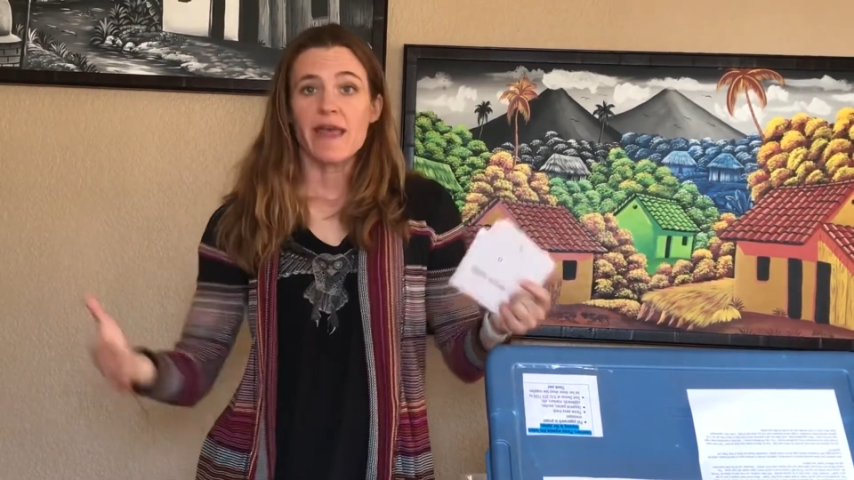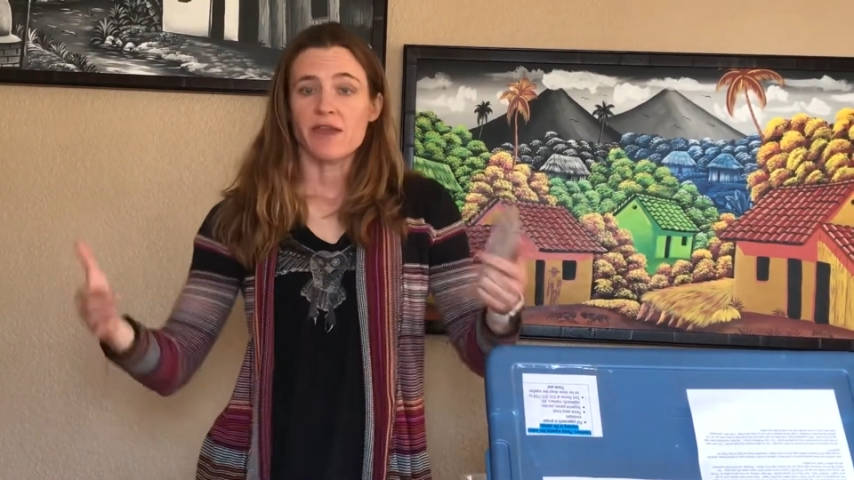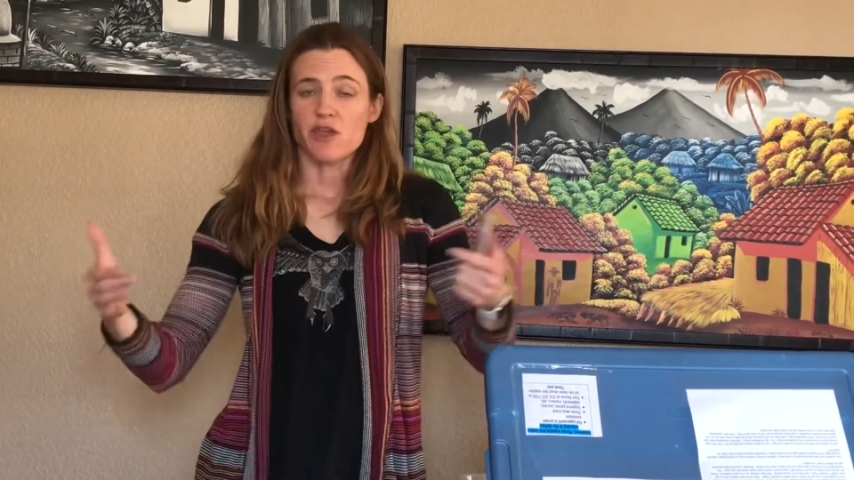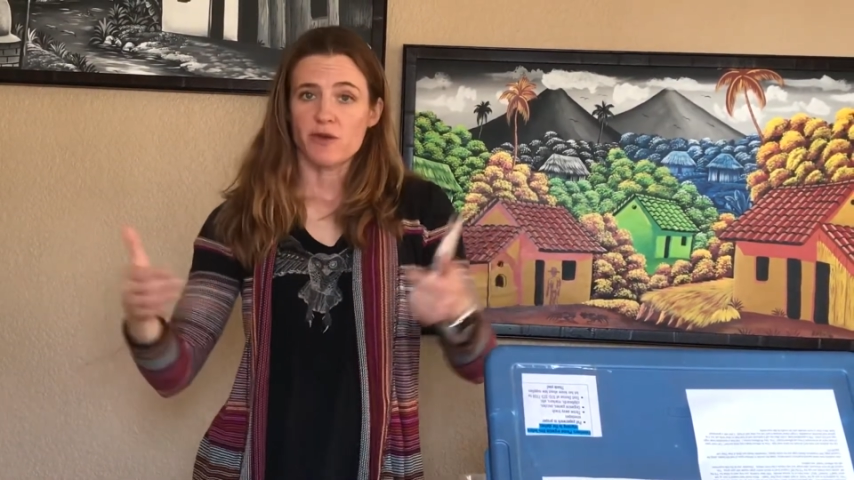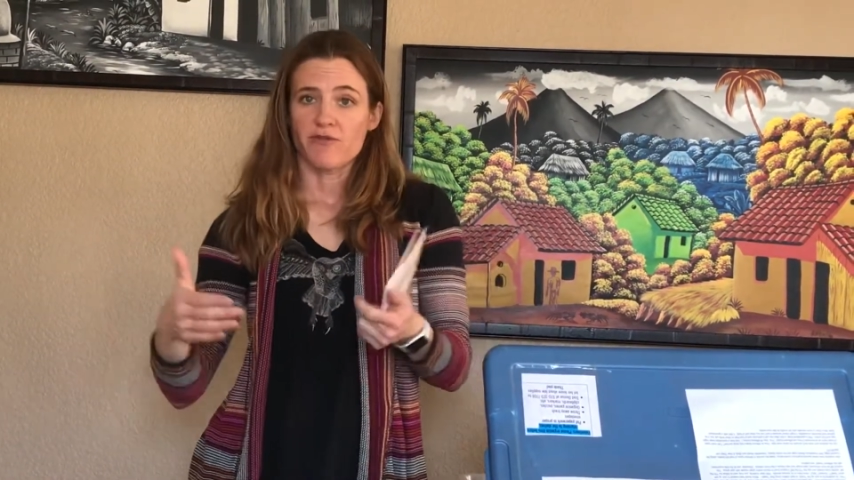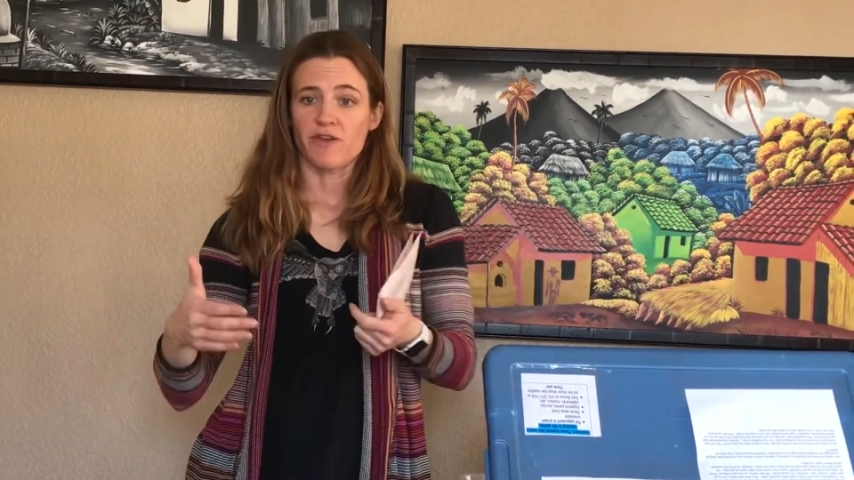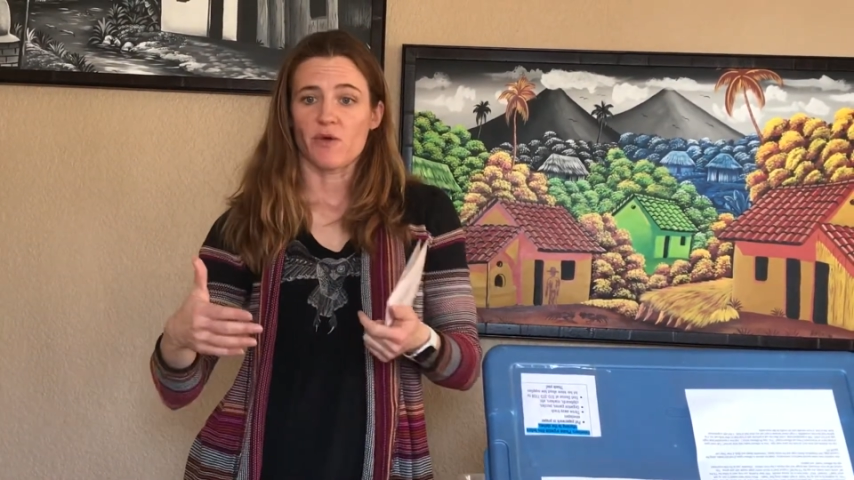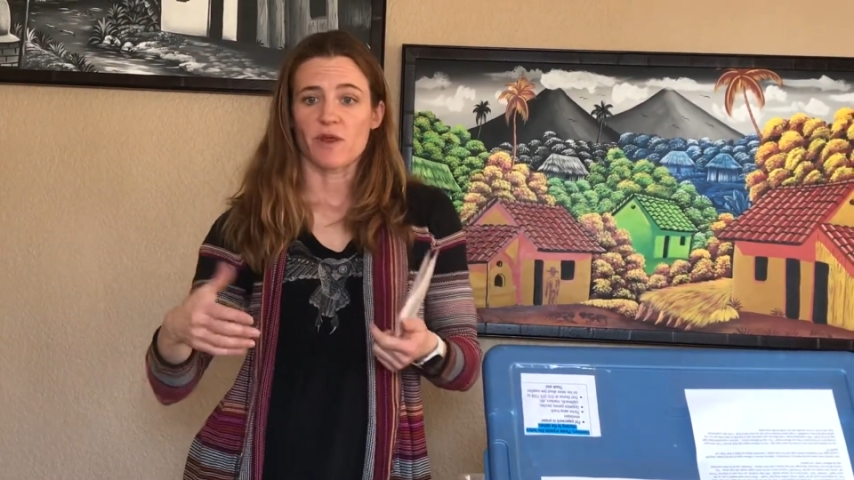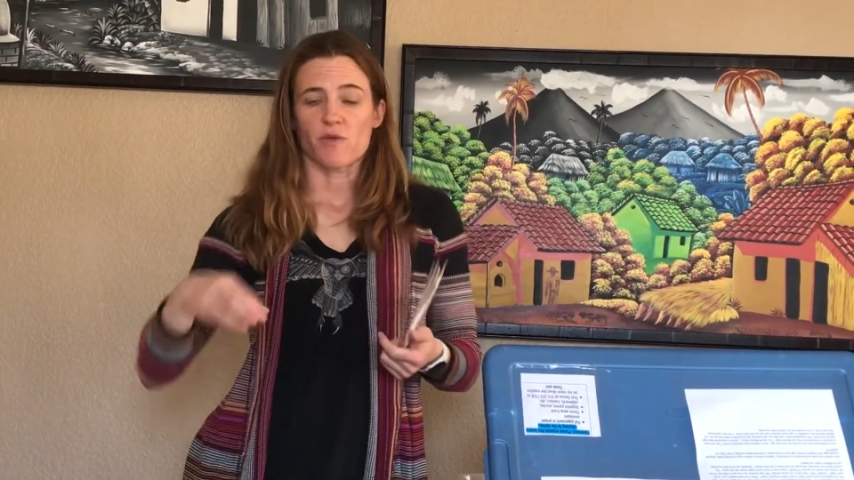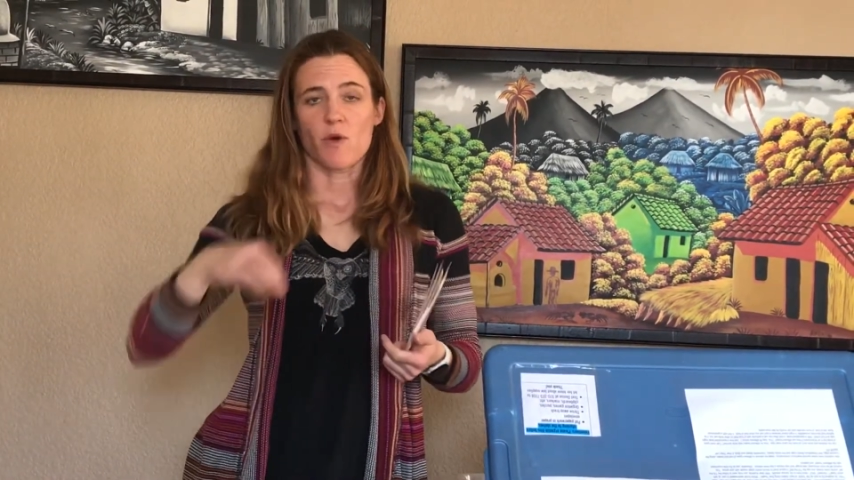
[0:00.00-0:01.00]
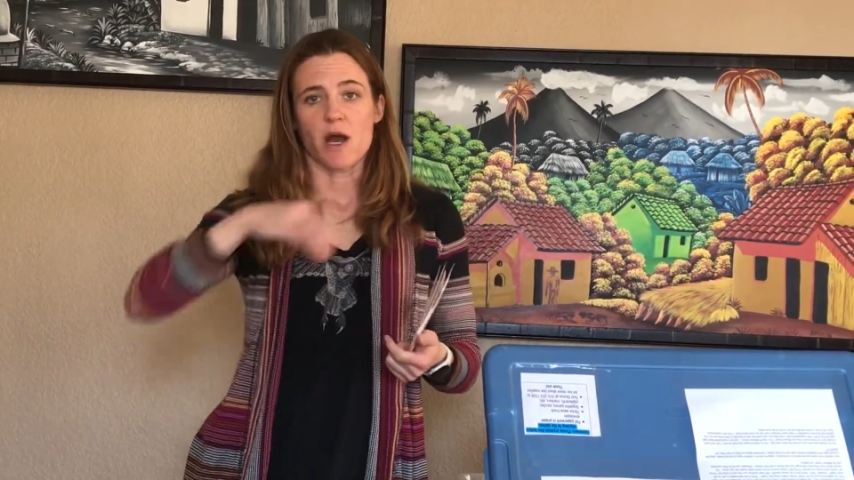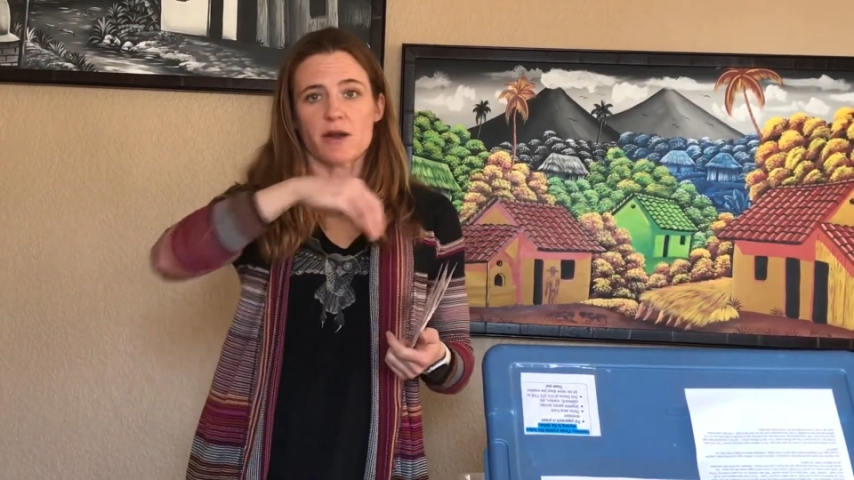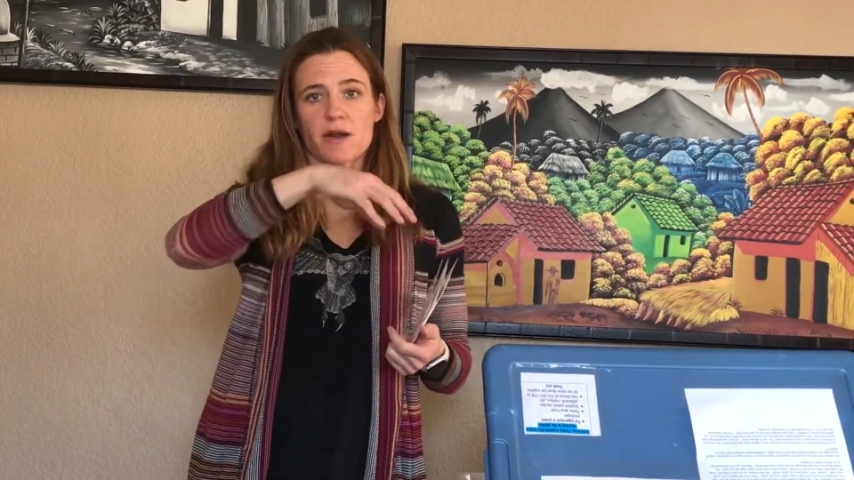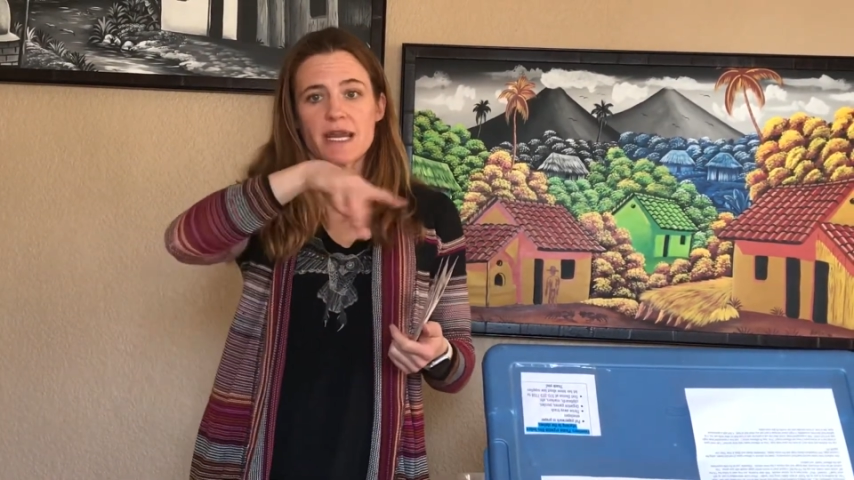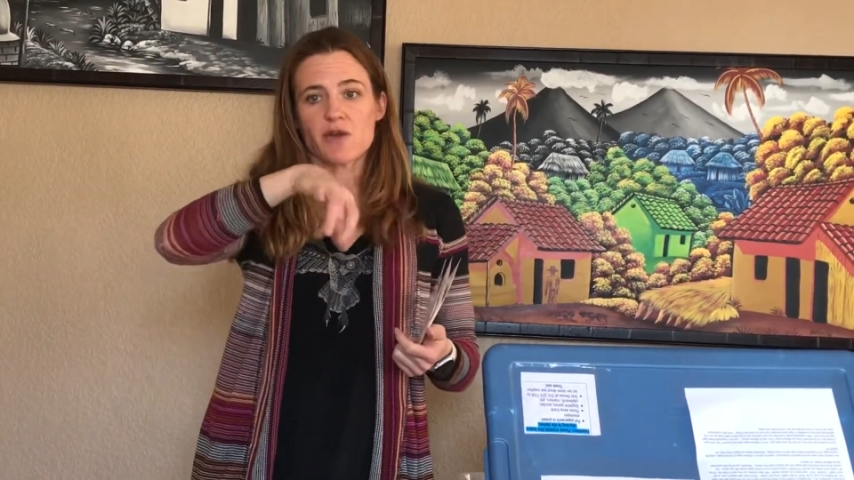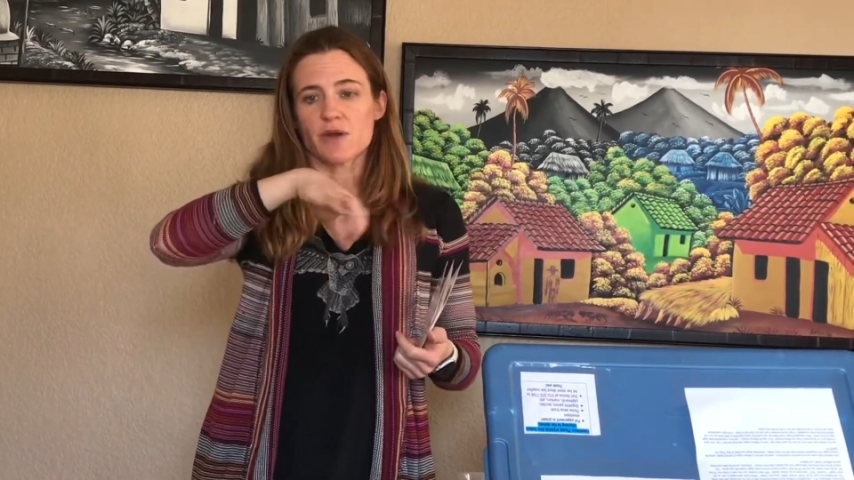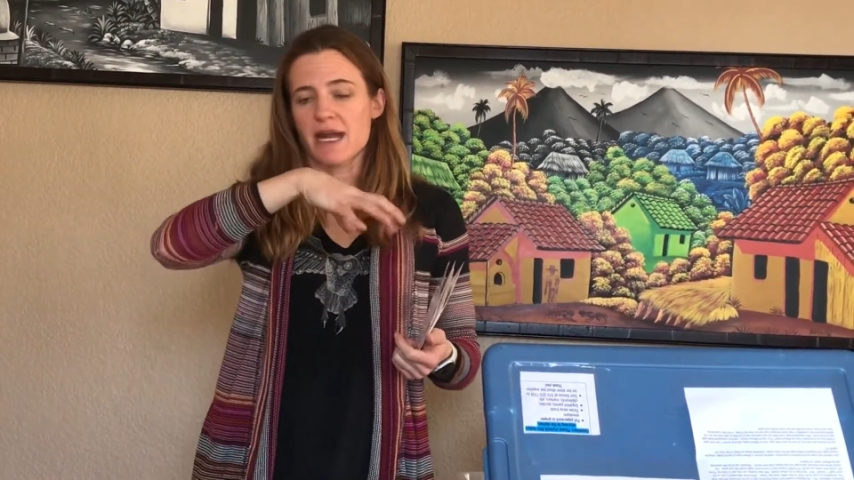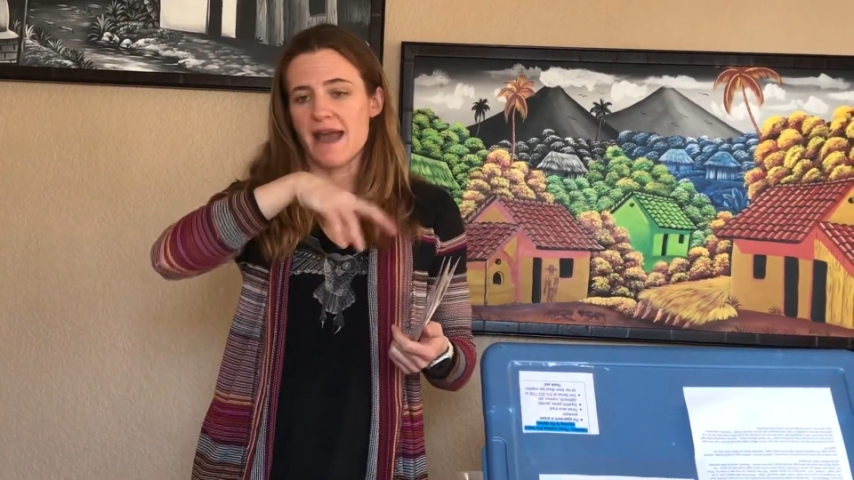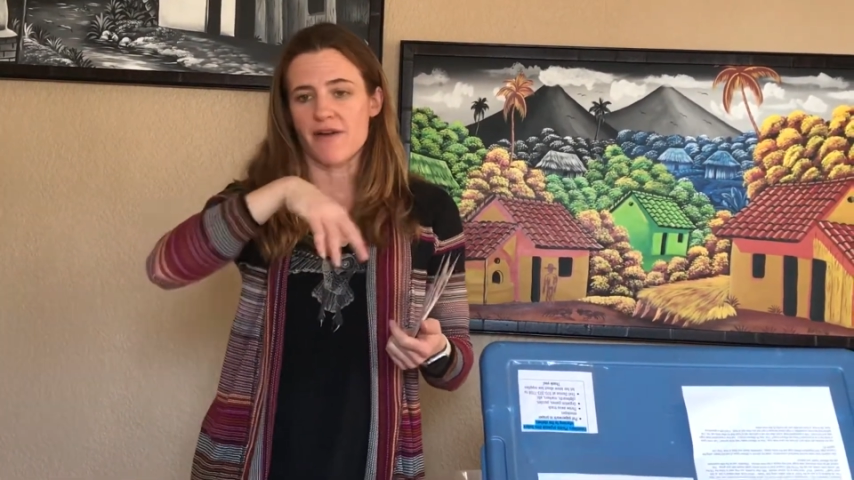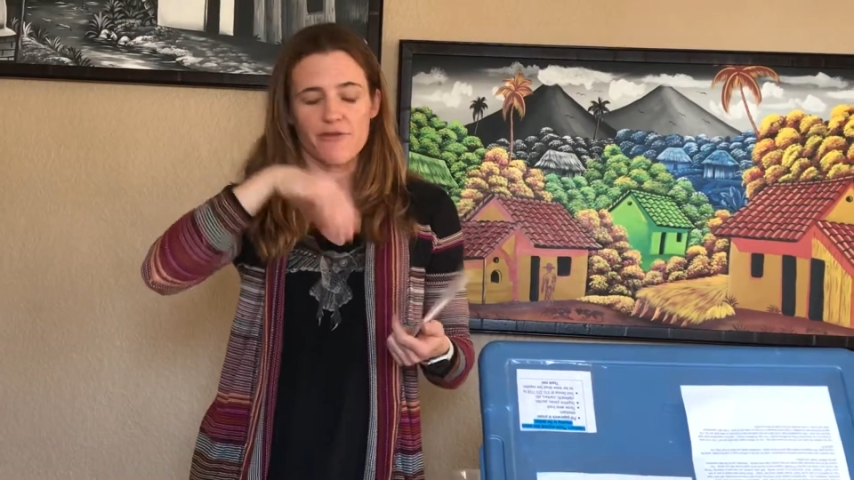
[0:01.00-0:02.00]
that you can fill with water, and you can
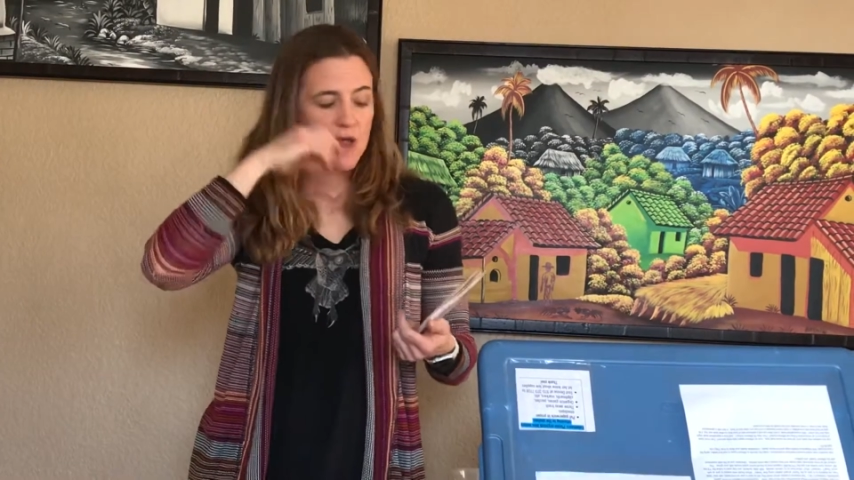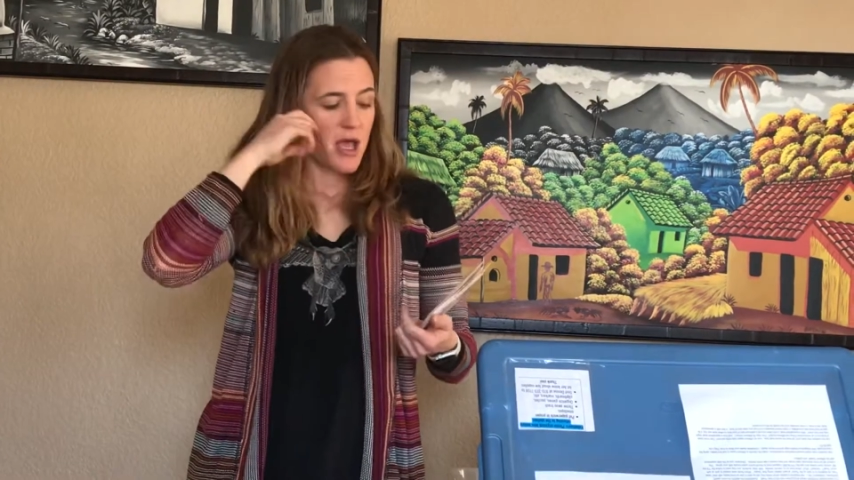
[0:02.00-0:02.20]
have,